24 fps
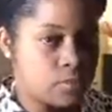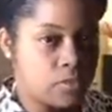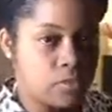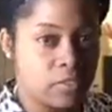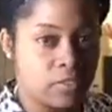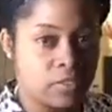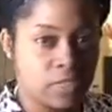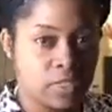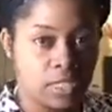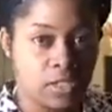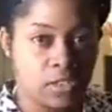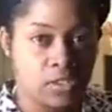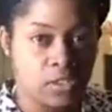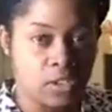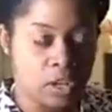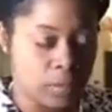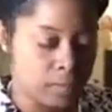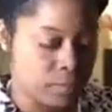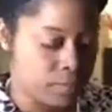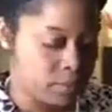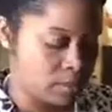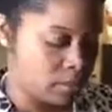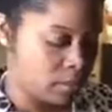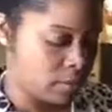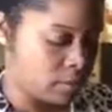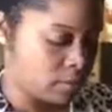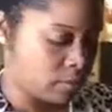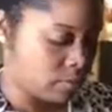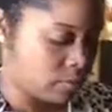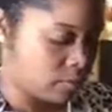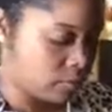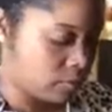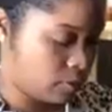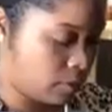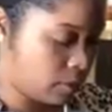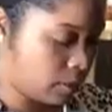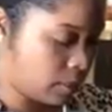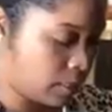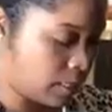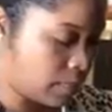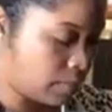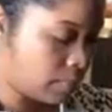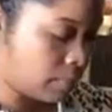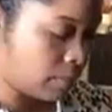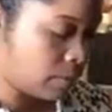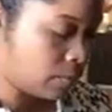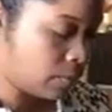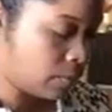15 drops of the lemon